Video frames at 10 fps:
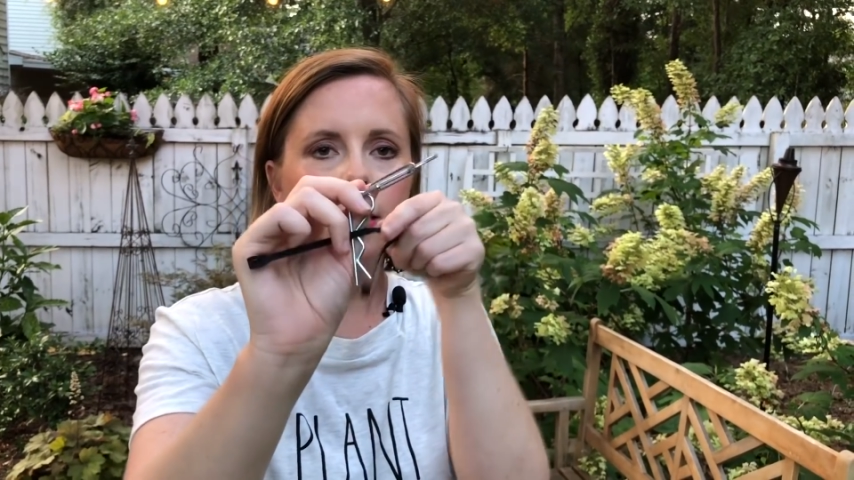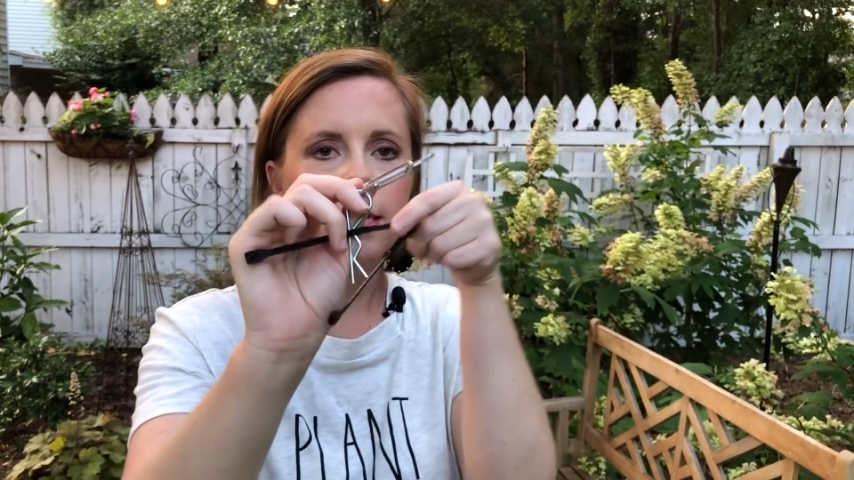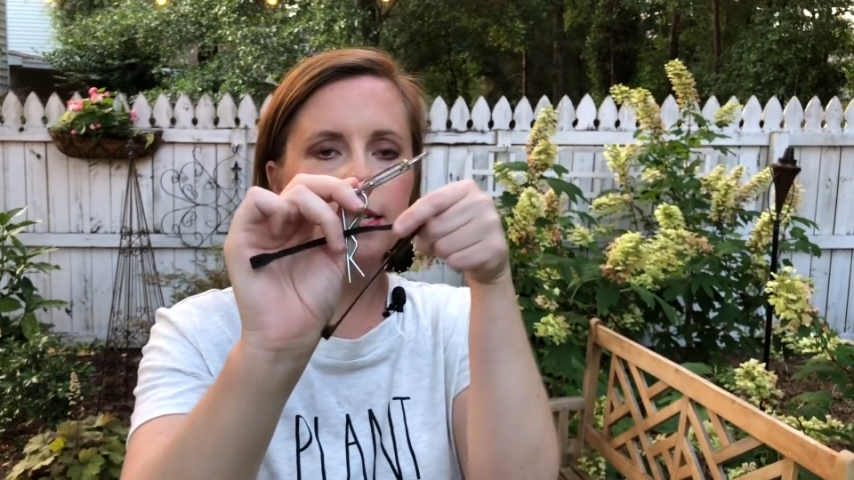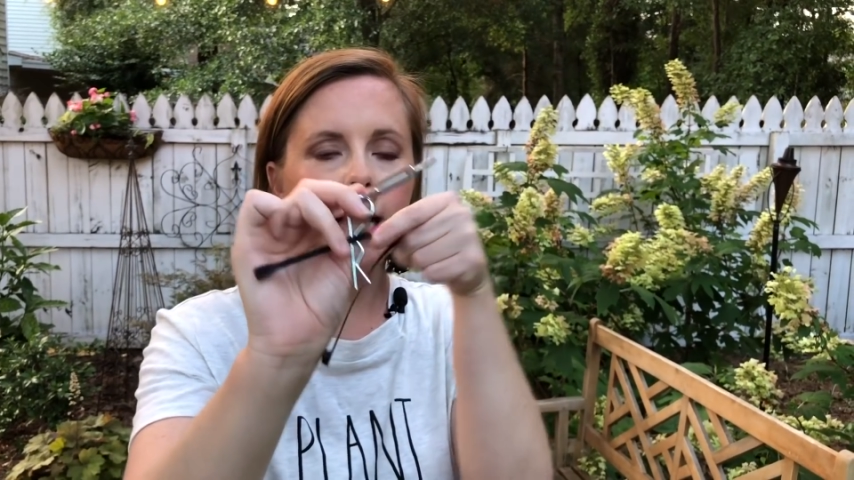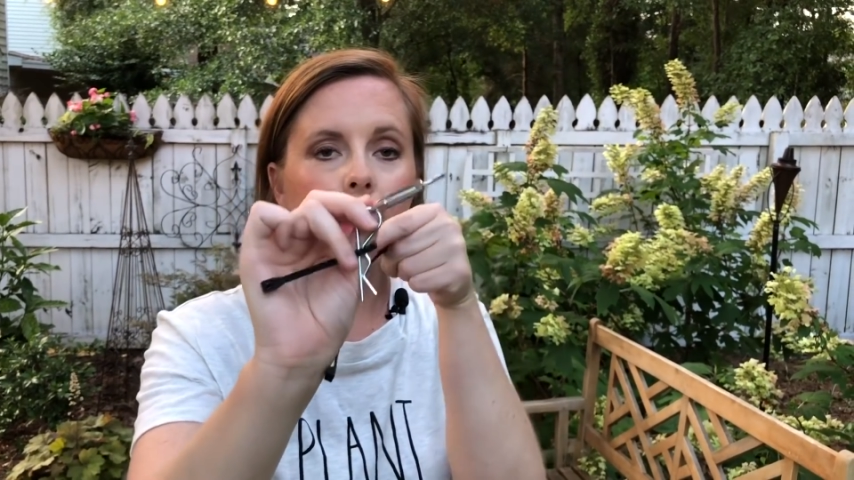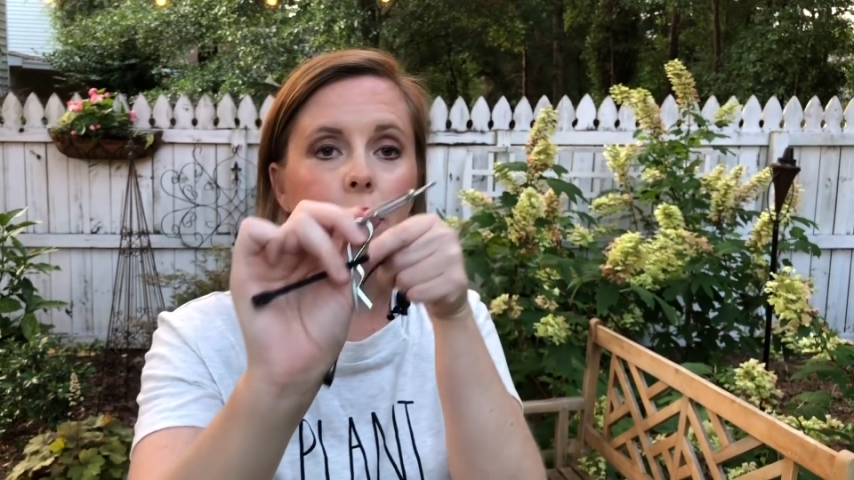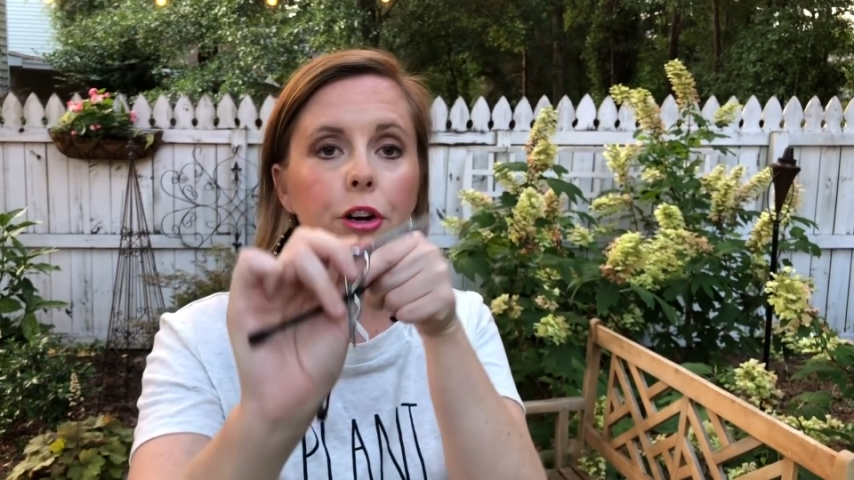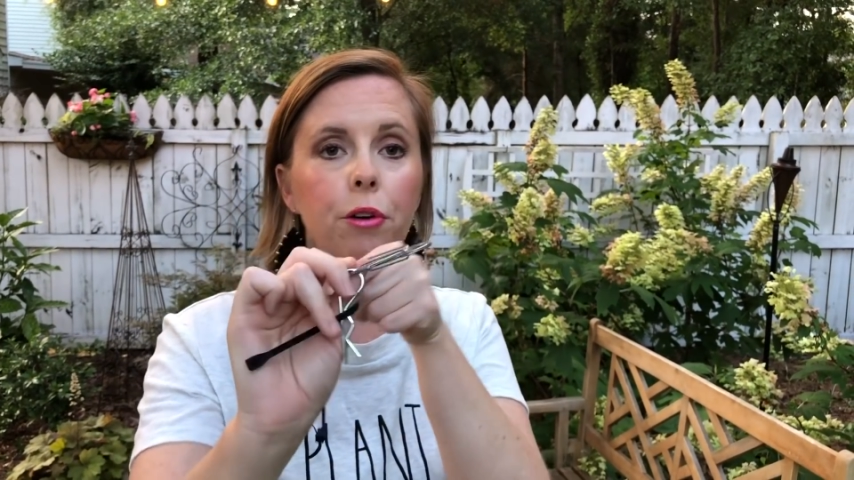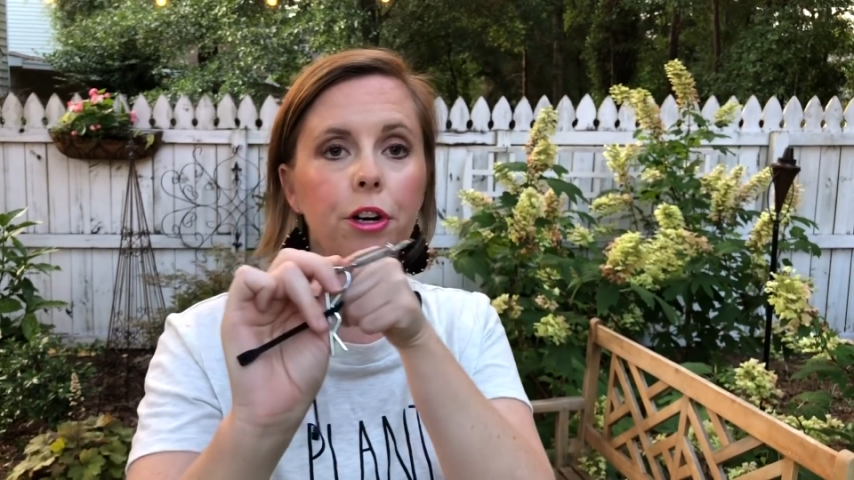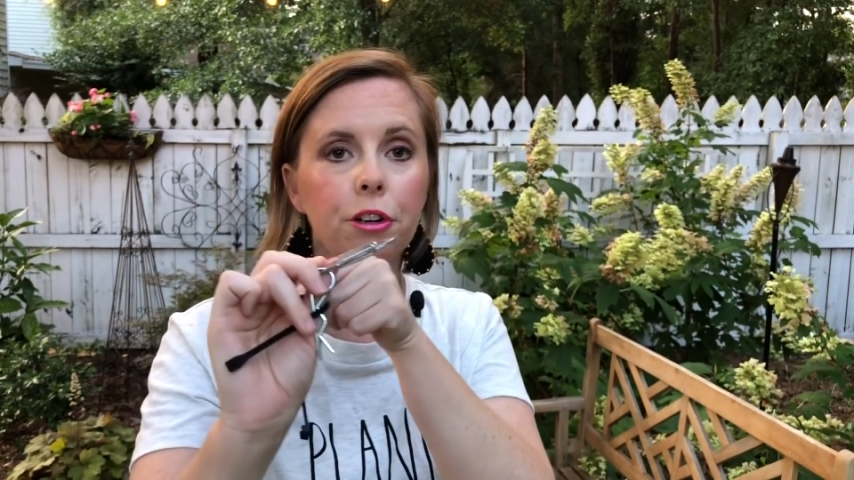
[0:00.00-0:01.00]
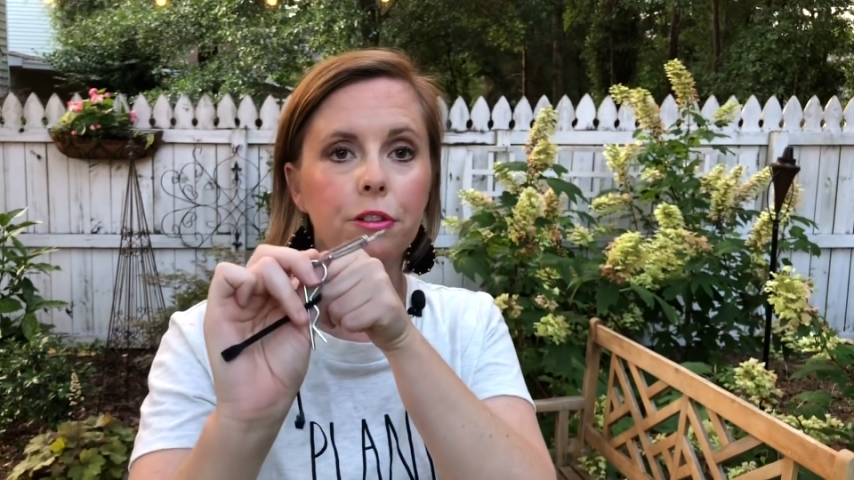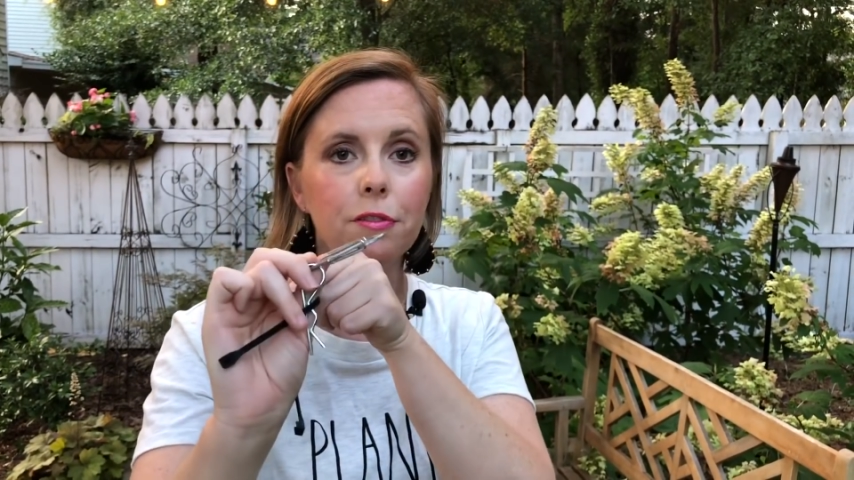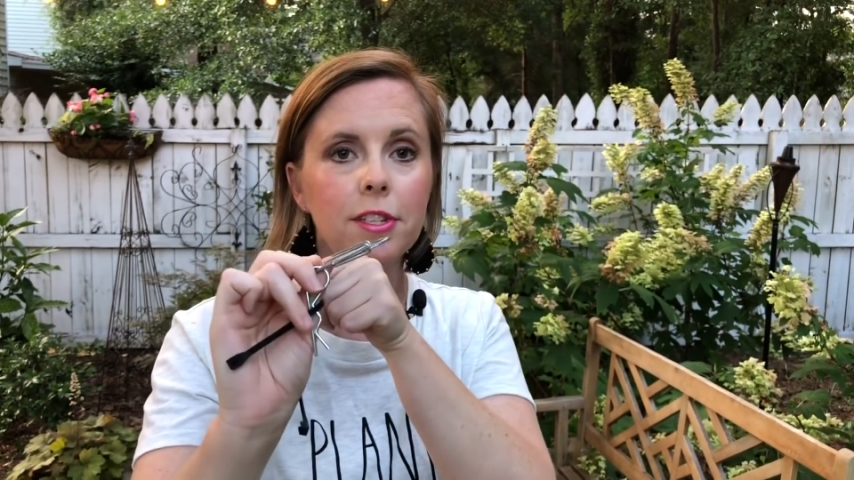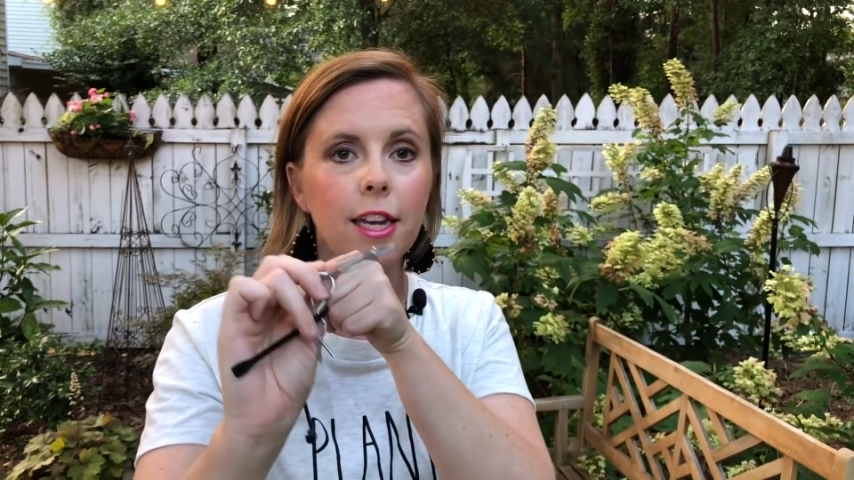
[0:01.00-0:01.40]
inside the grooves,